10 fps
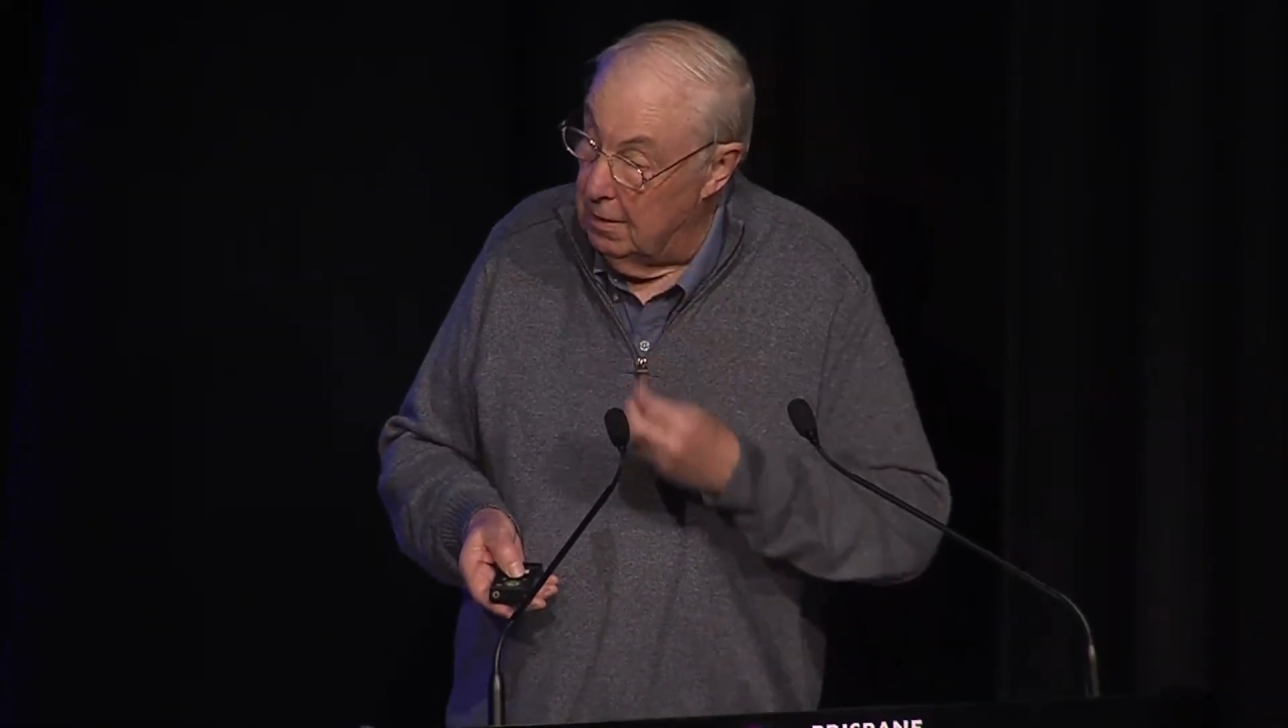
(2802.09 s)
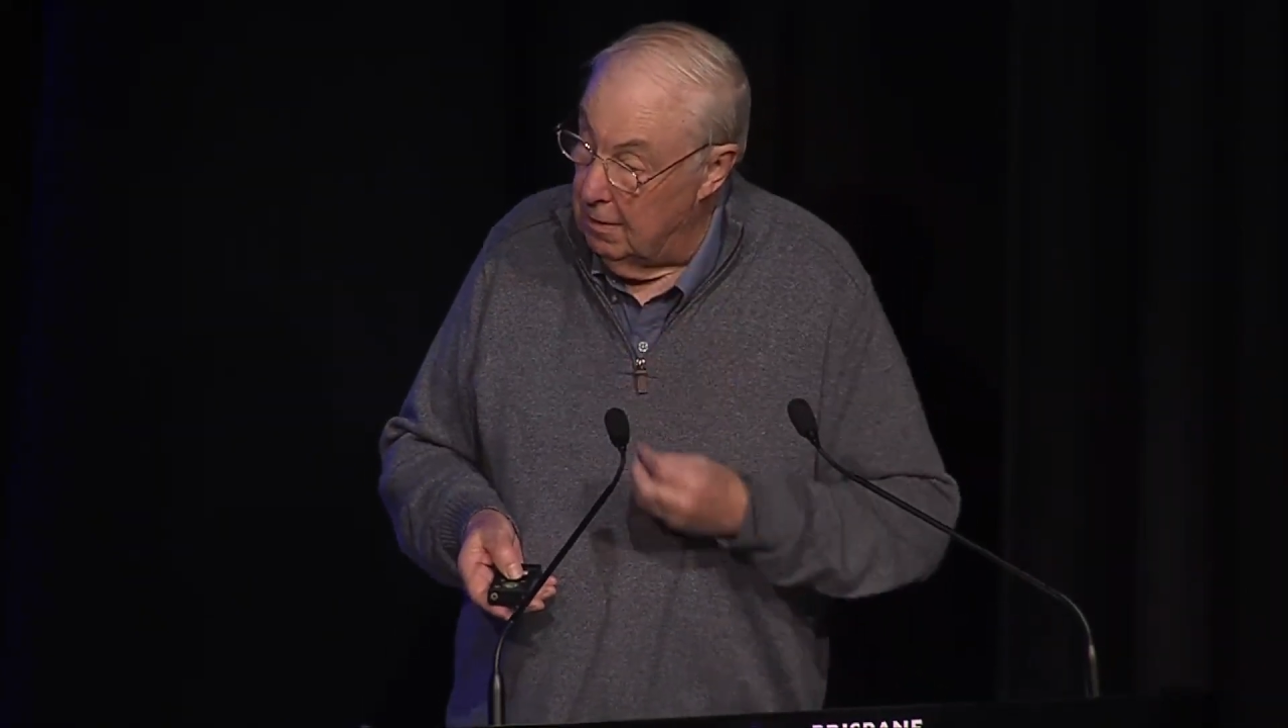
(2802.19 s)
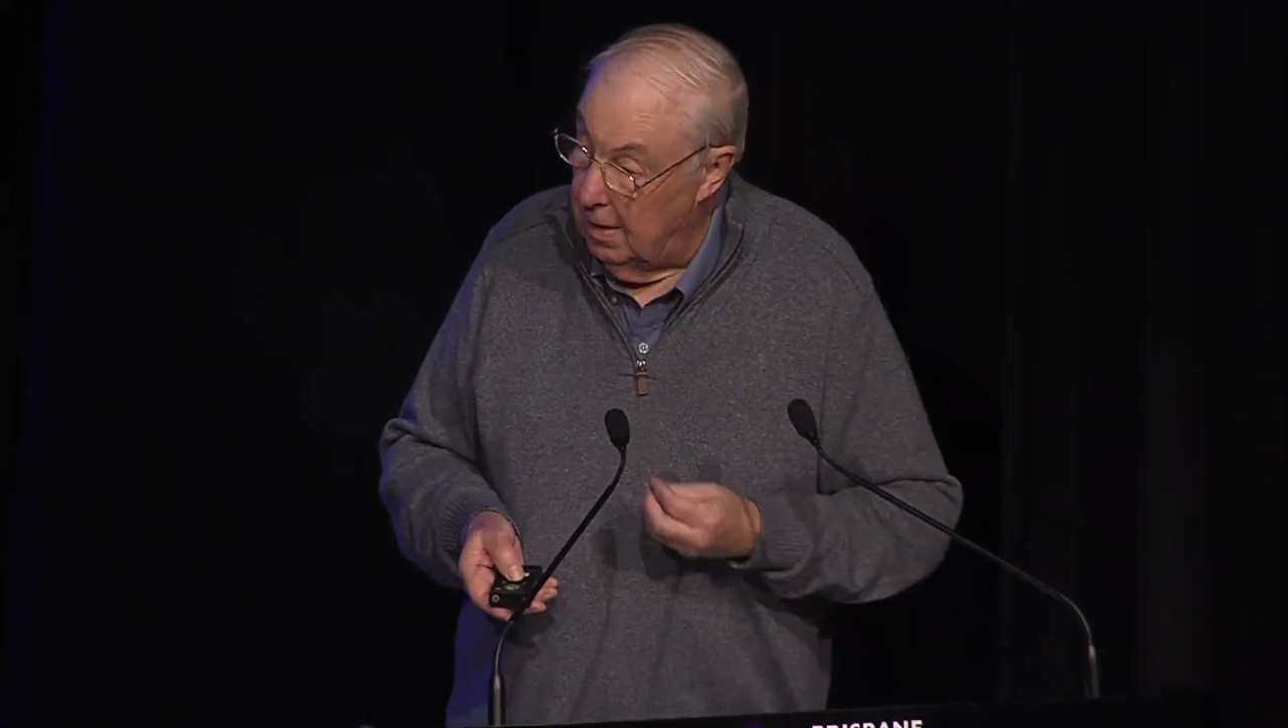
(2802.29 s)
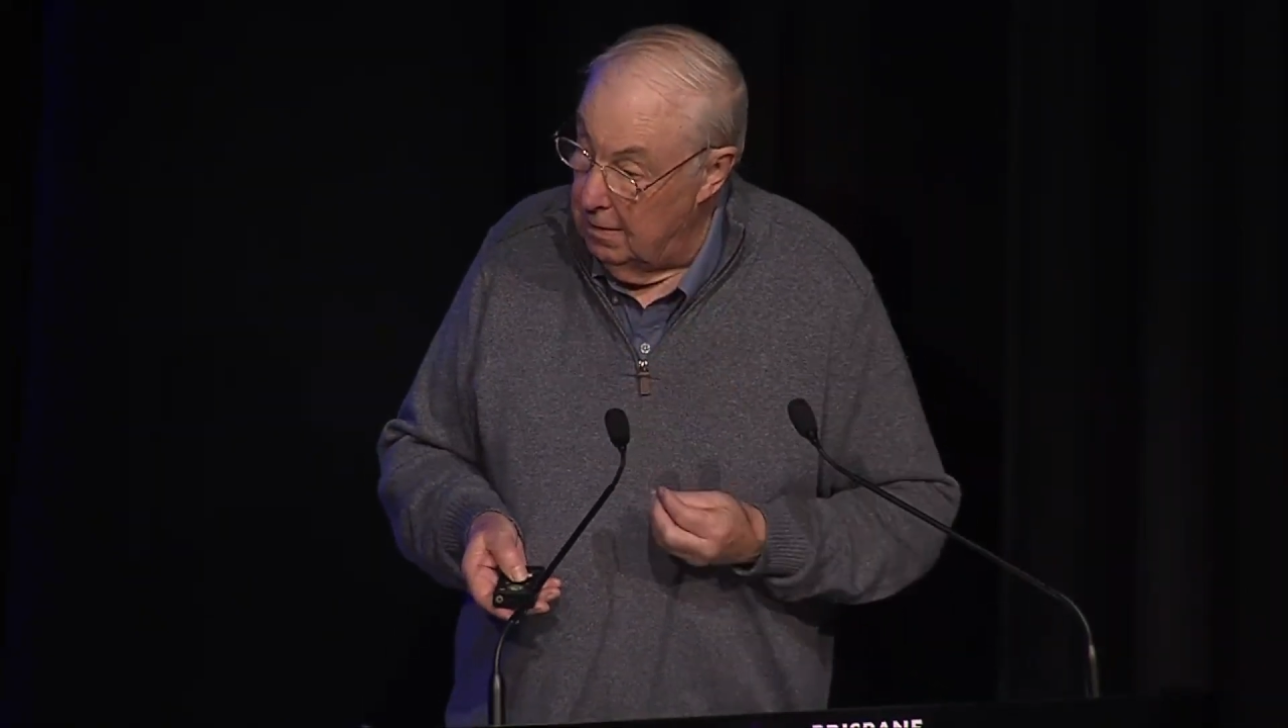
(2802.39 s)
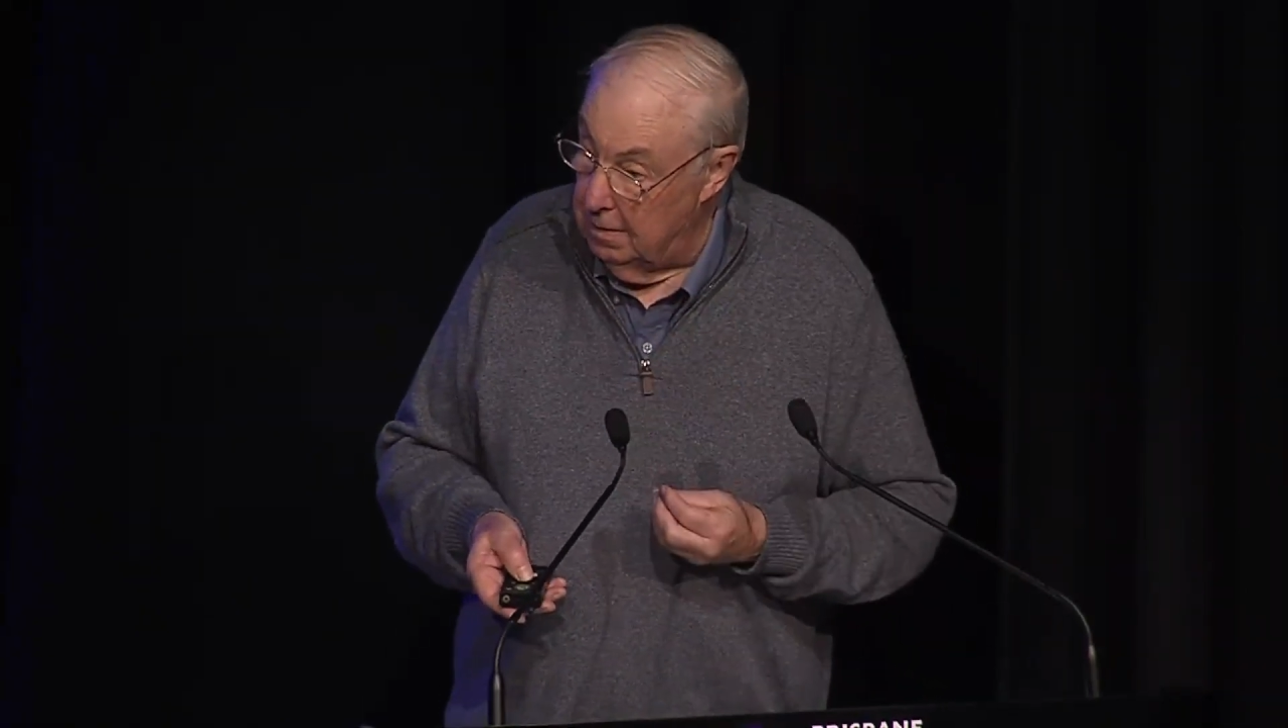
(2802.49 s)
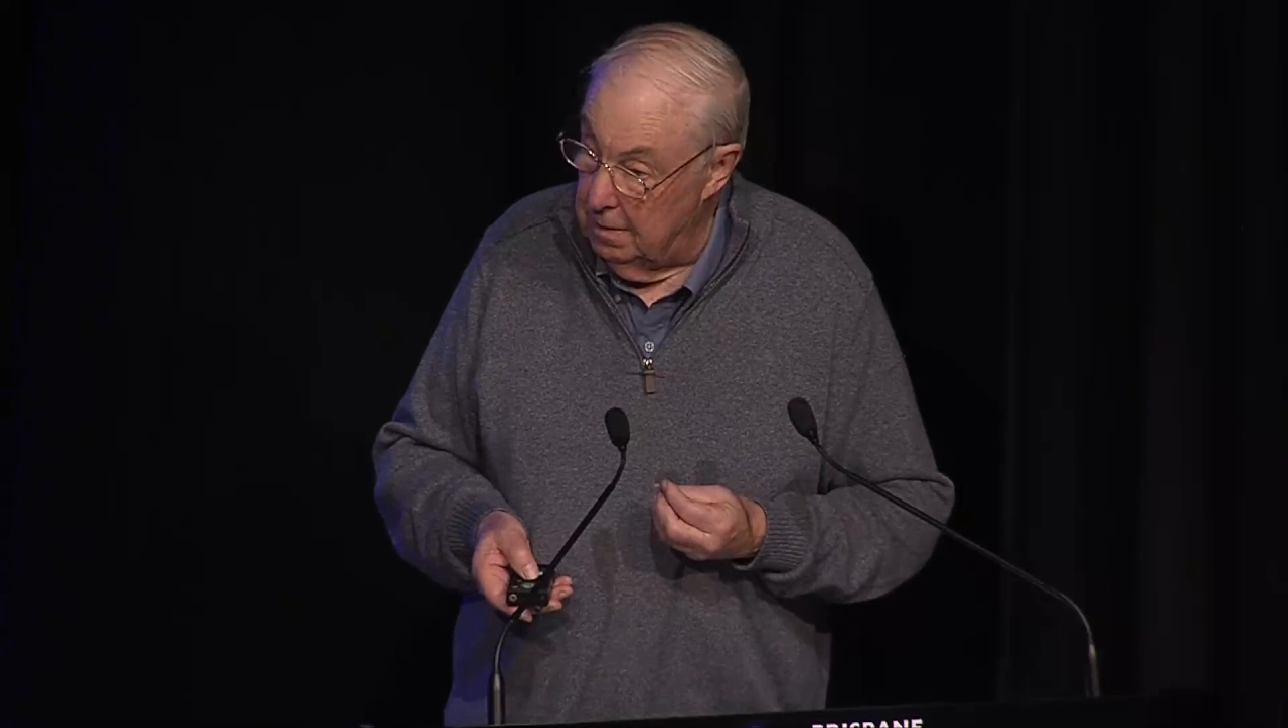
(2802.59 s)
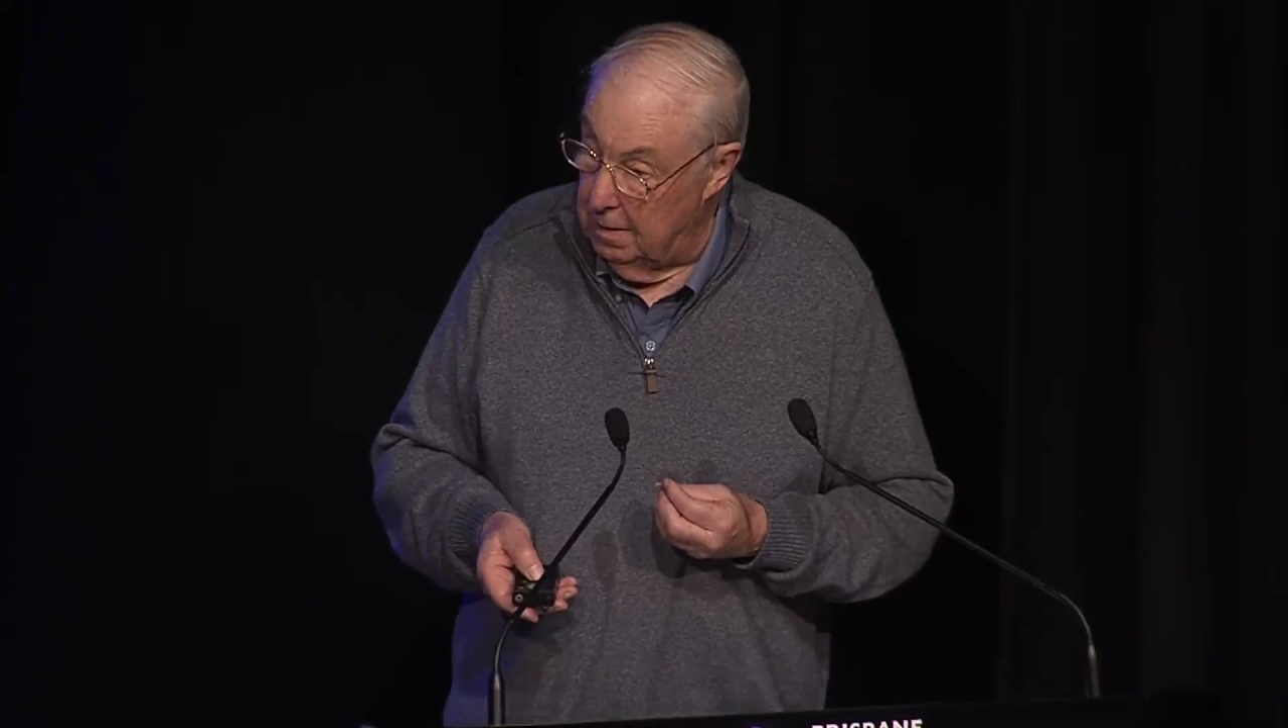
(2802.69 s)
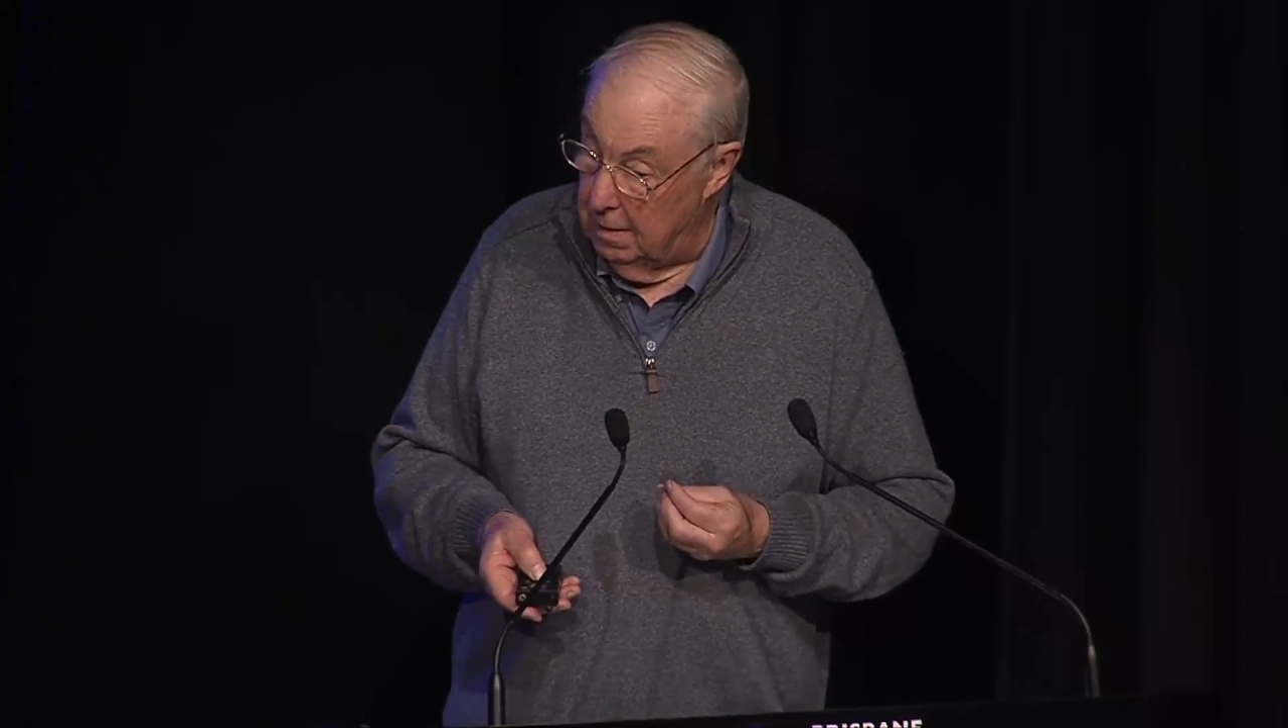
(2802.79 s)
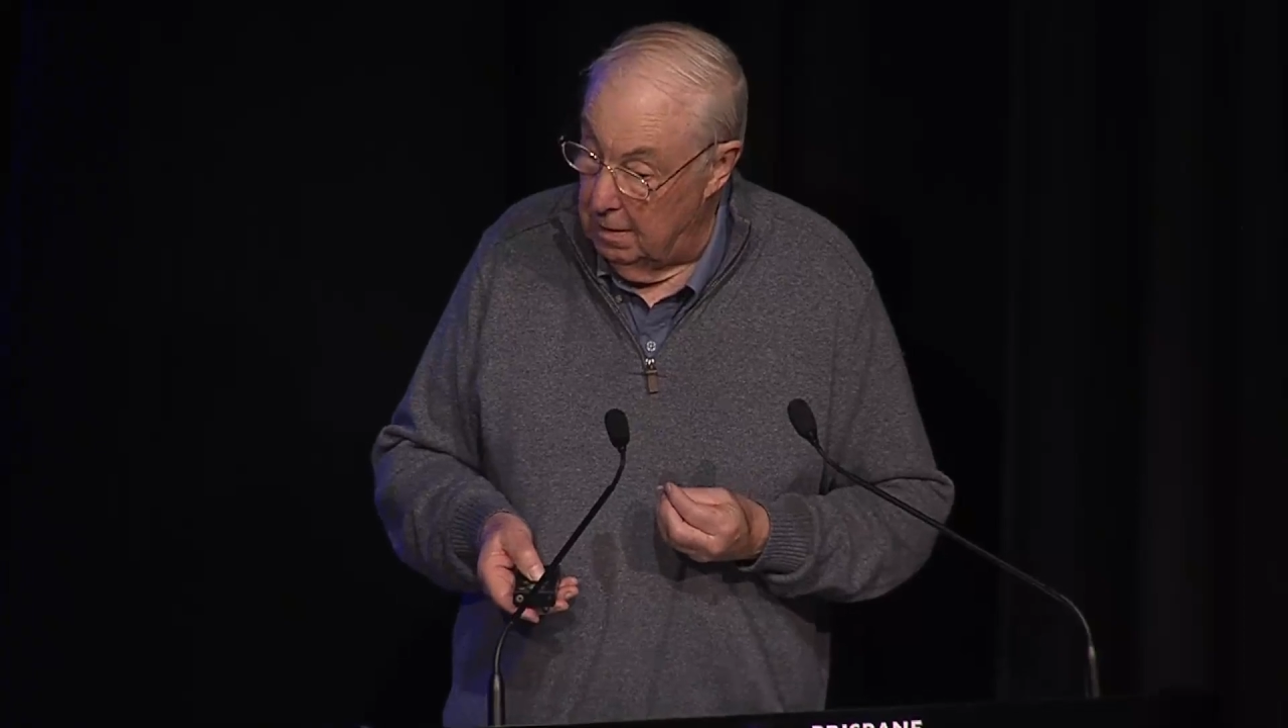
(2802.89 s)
growth